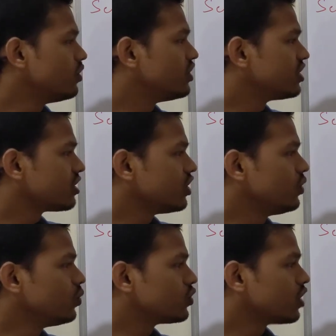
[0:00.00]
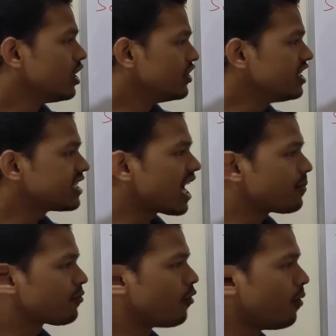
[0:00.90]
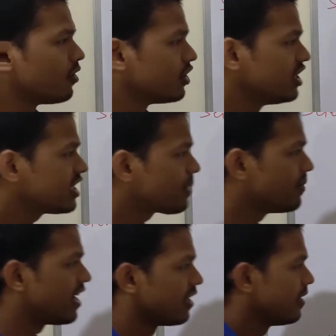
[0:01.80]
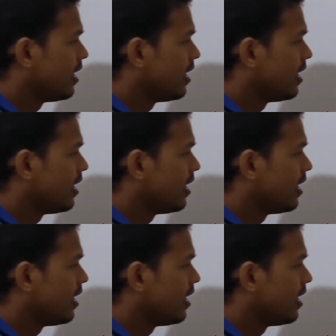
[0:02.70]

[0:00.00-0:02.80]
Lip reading: which is used. These are made,